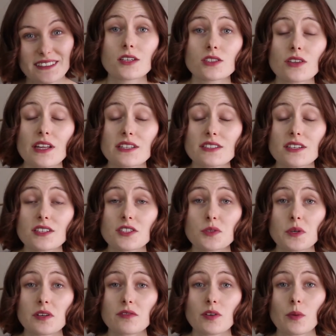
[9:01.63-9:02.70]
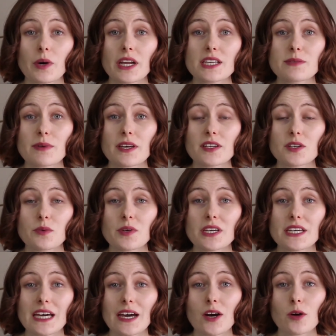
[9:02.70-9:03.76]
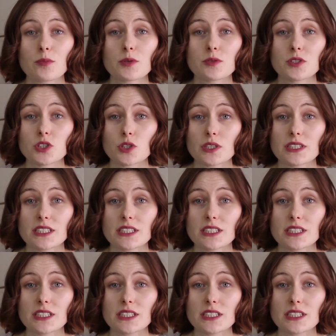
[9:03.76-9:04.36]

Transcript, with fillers: So that's gonna do it for what I spent in a week. I hope you enjoyed